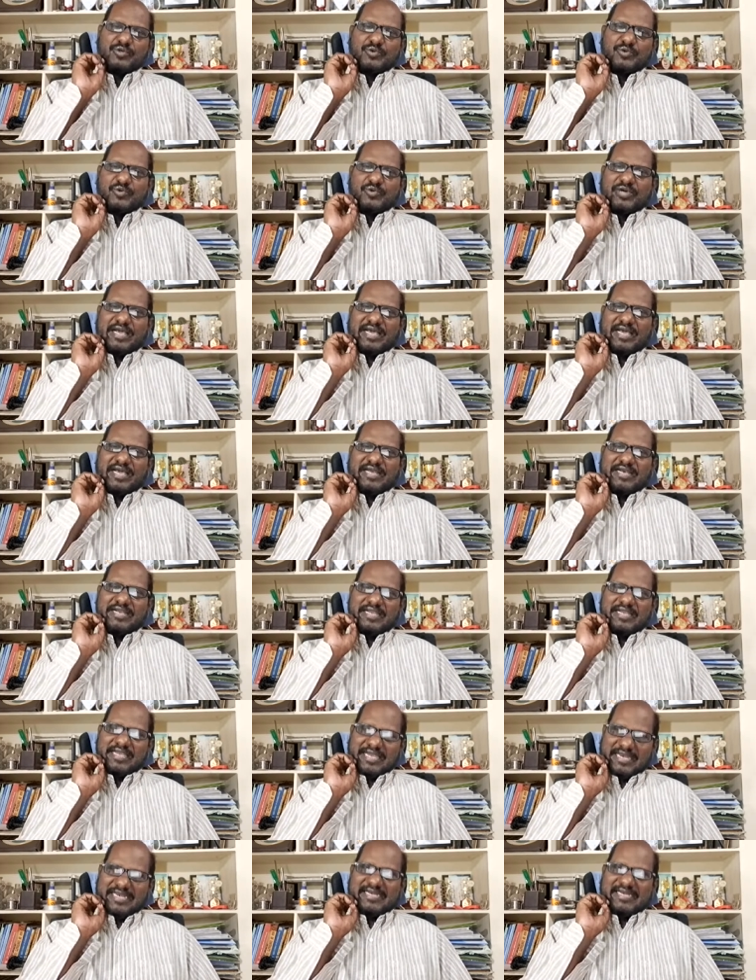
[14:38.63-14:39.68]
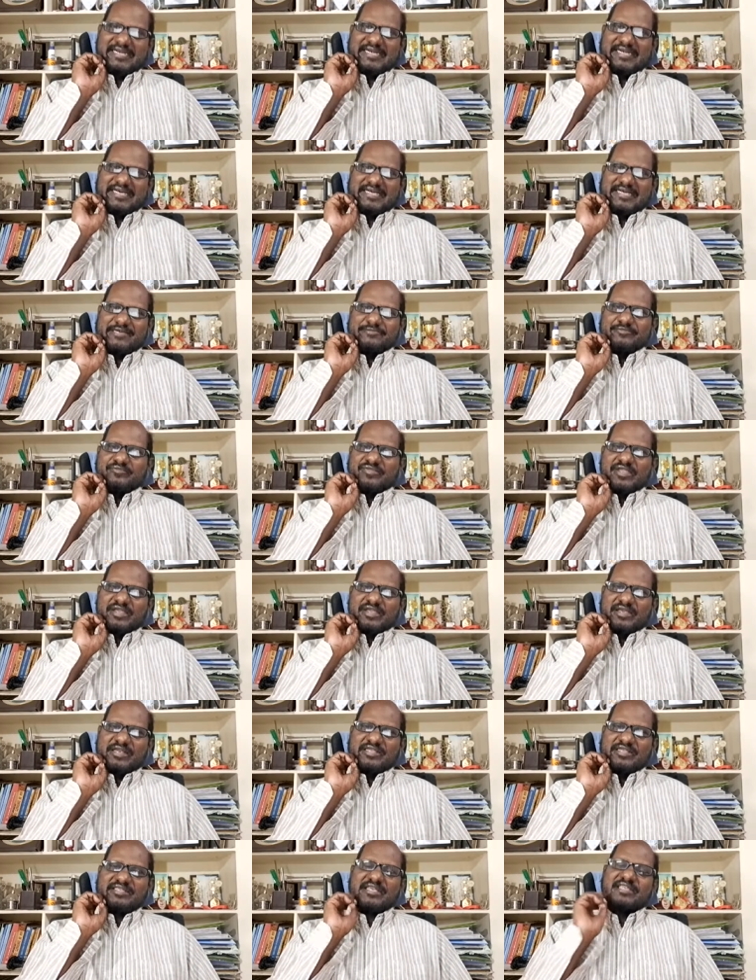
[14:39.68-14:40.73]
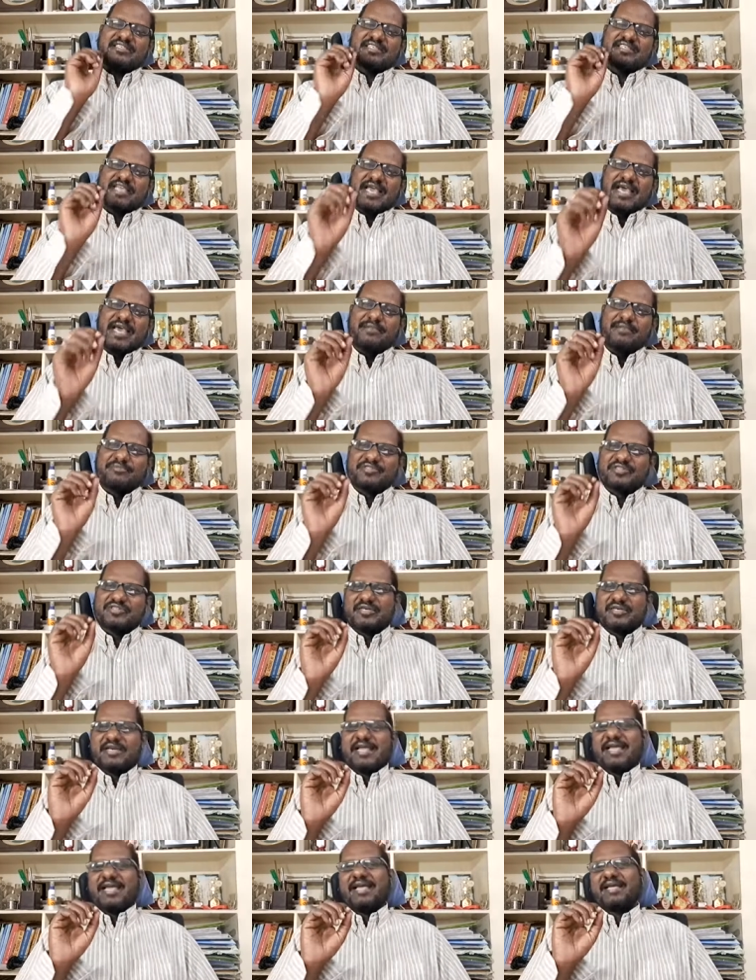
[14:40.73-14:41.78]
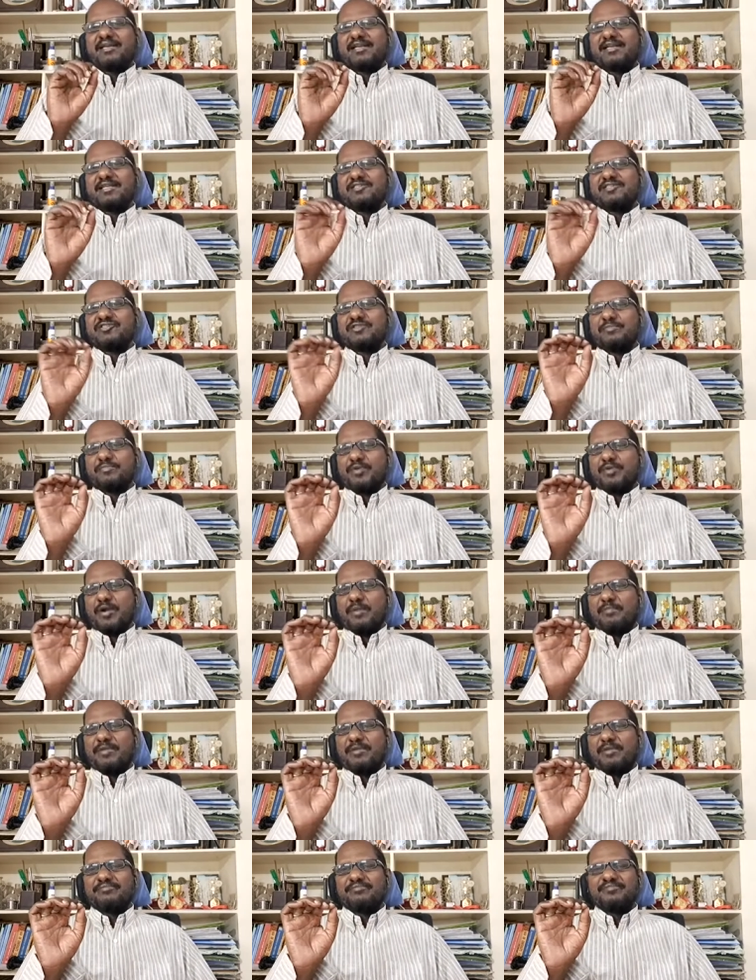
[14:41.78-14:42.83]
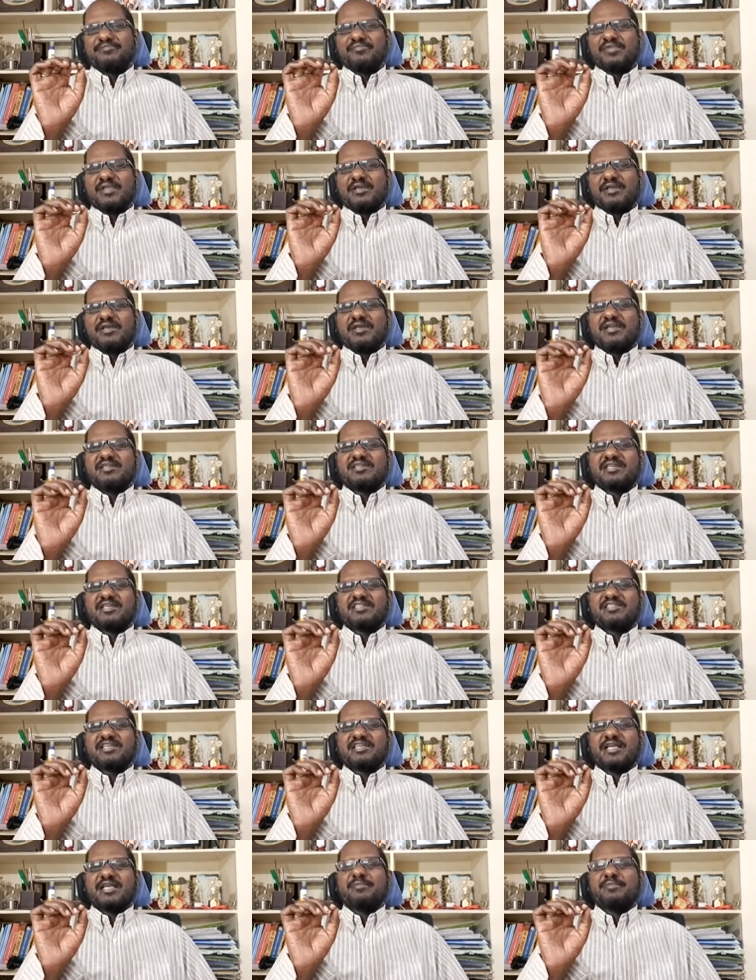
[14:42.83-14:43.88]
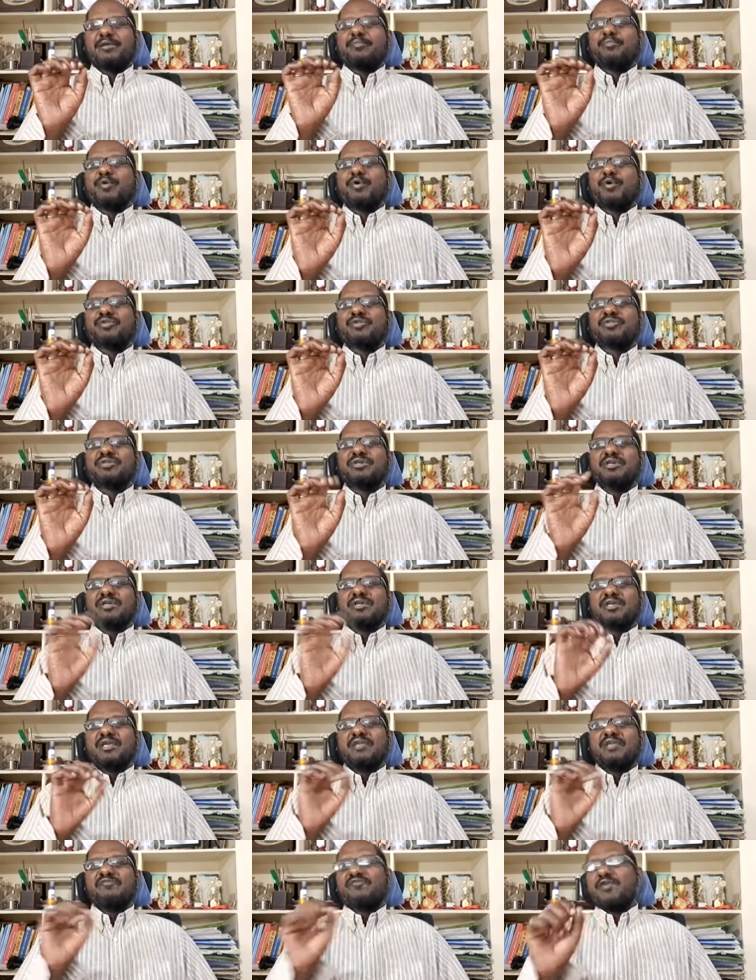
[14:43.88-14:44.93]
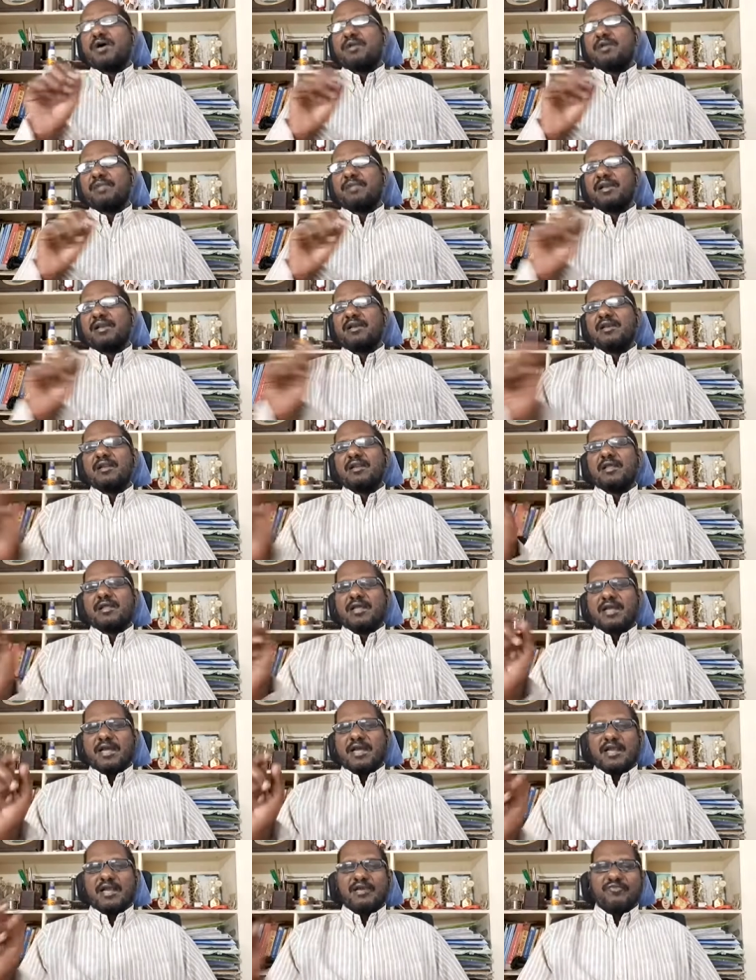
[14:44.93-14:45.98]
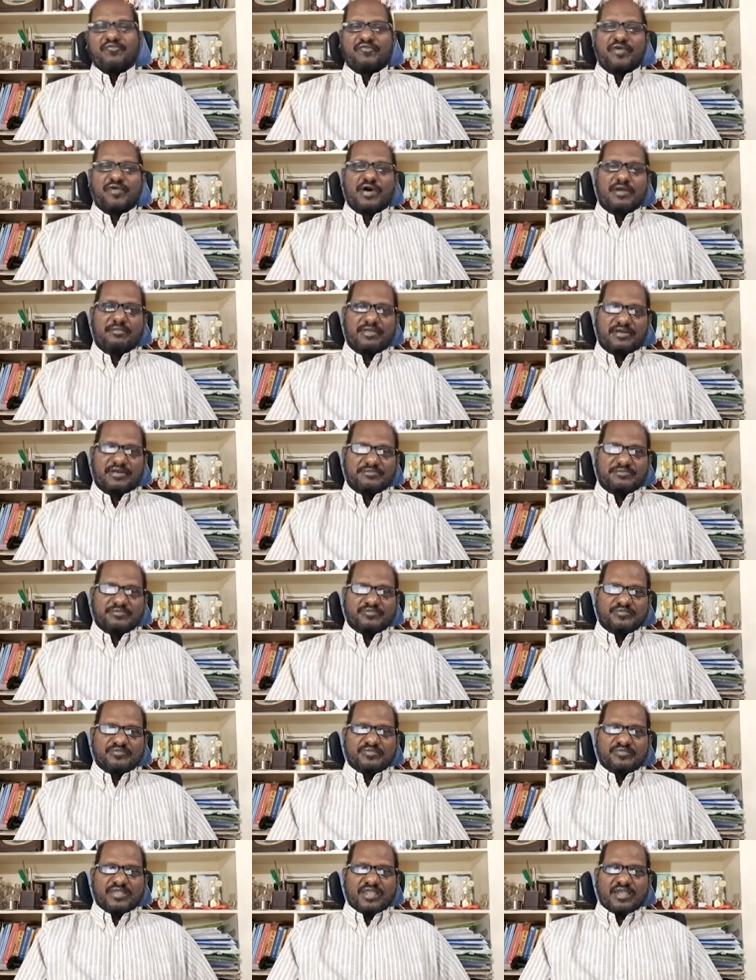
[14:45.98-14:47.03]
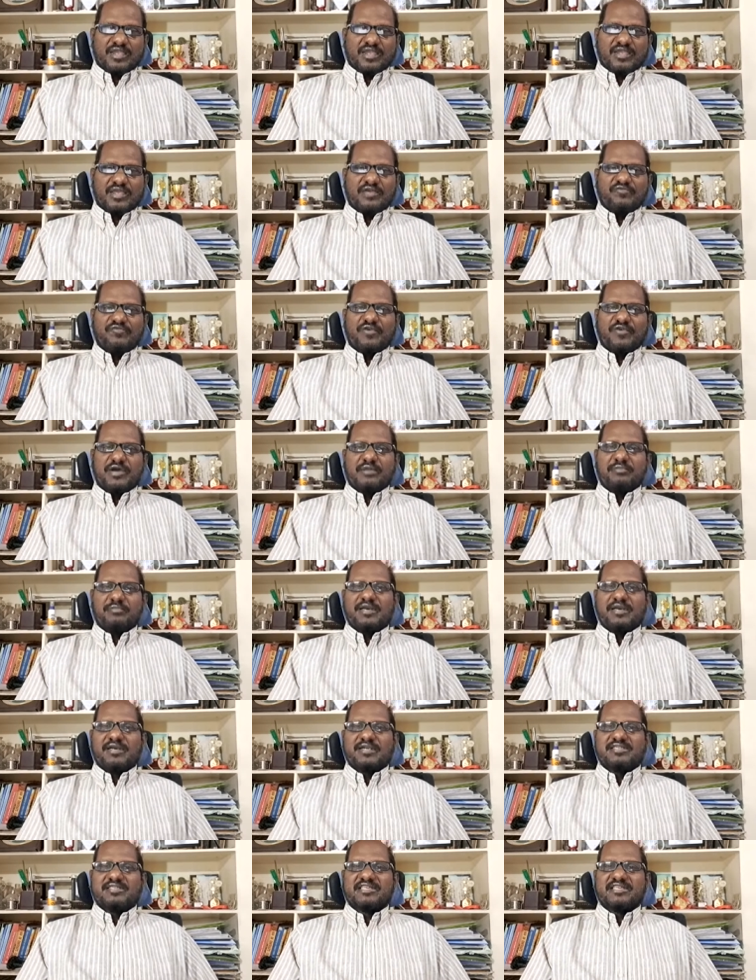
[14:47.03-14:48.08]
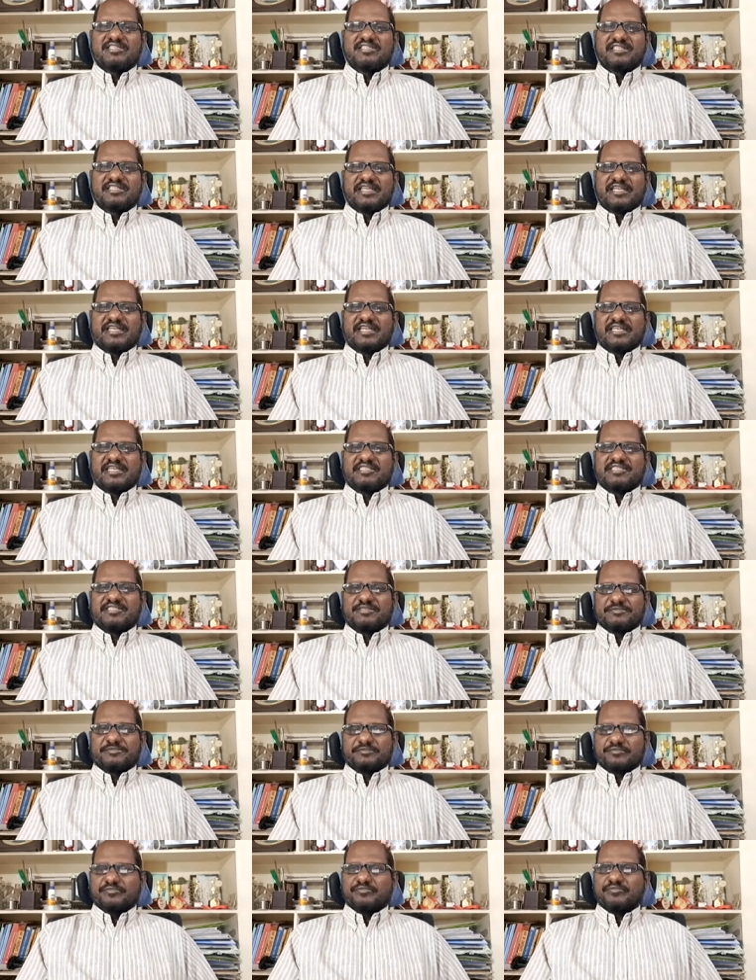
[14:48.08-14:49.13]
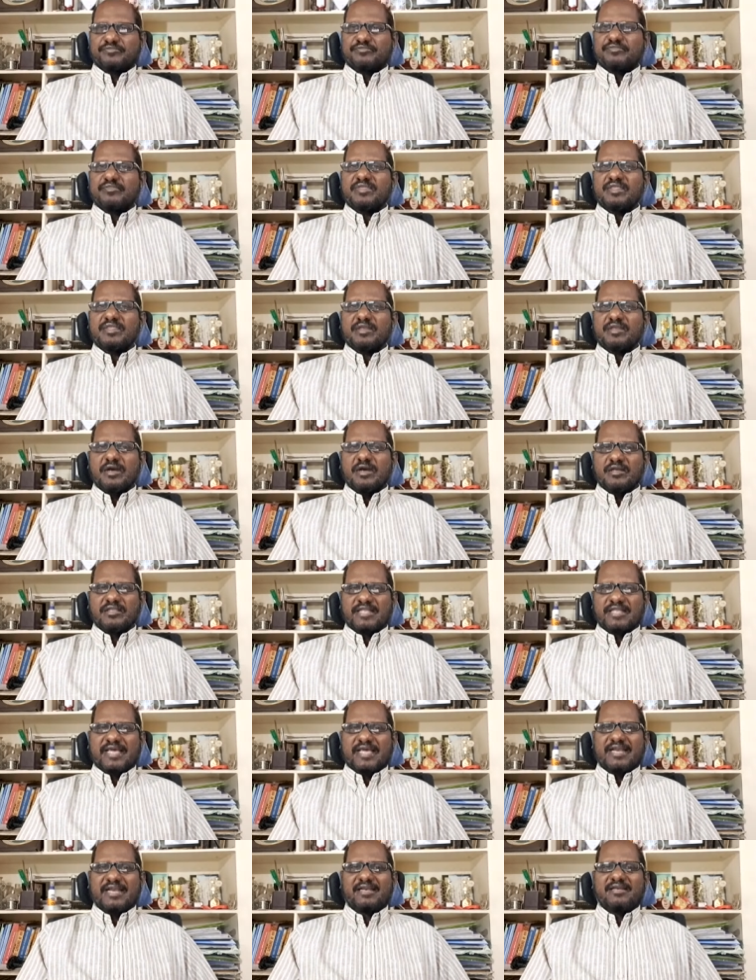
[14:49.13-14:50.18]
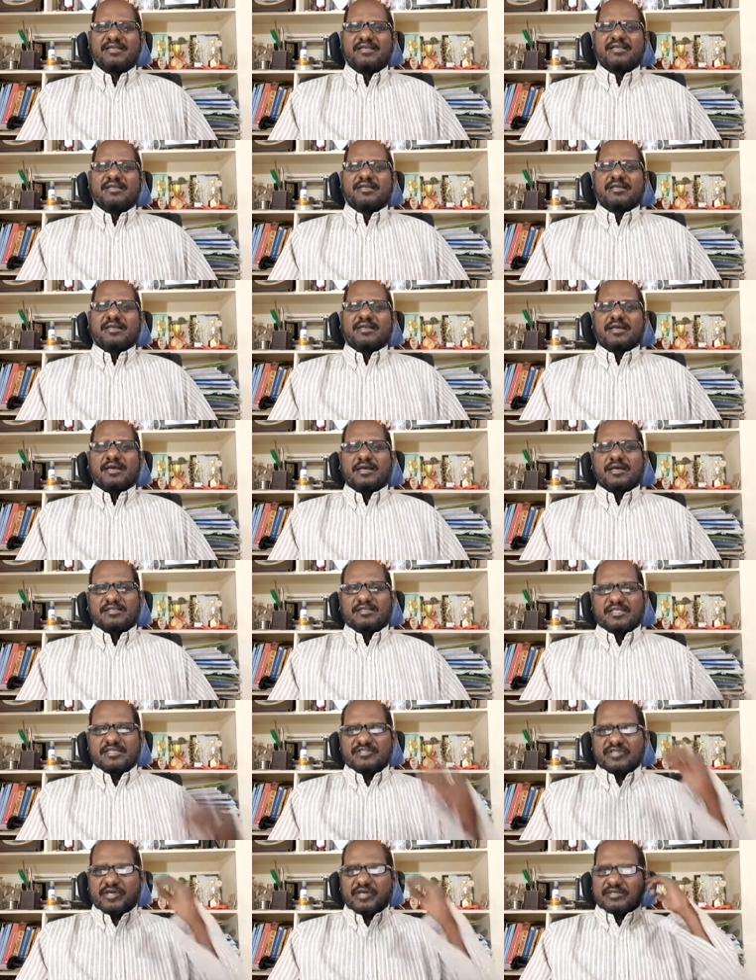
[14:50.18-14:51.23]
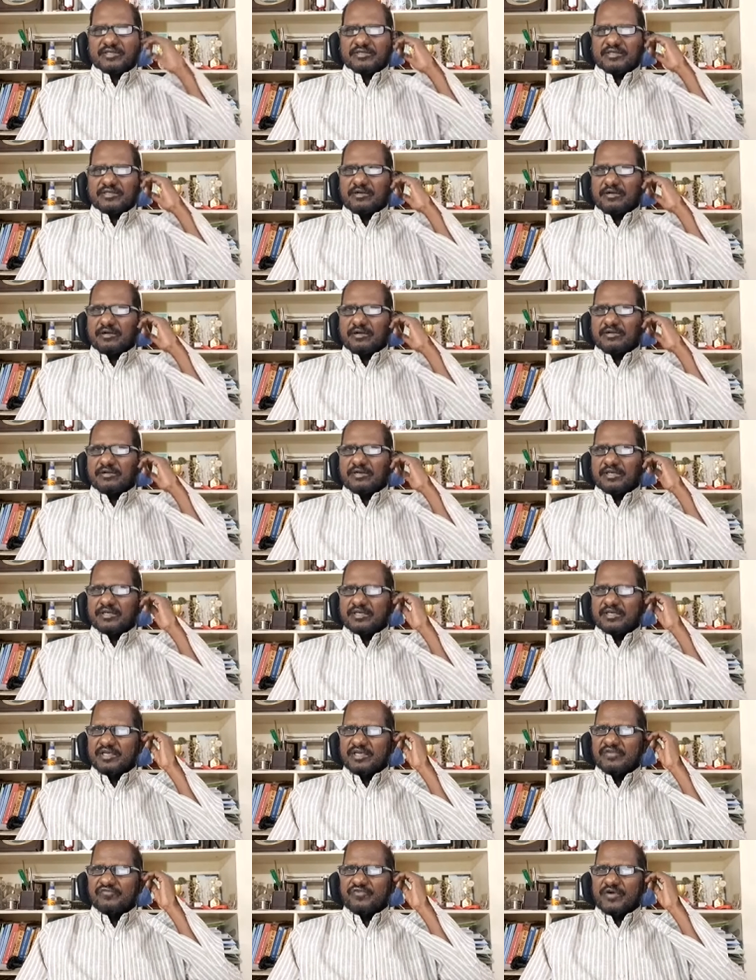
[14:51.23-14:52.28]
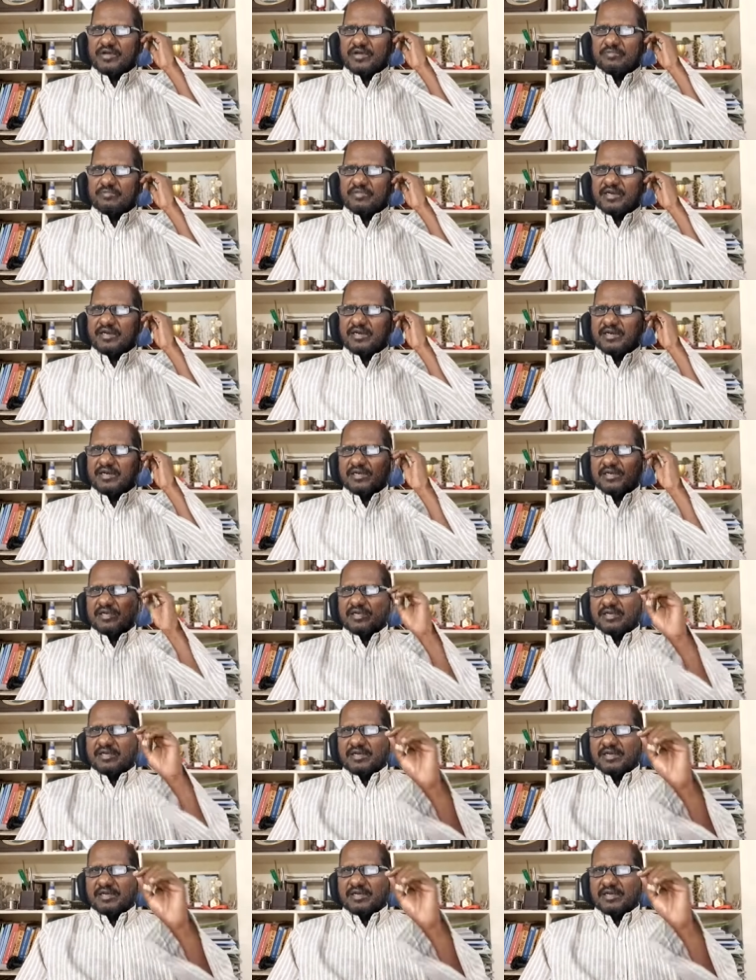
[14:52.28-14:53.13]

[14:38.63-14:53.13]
to an end. Research helps diagnose the problem. Research can be both informal and formal. Informal research techniques are there, and these are called informal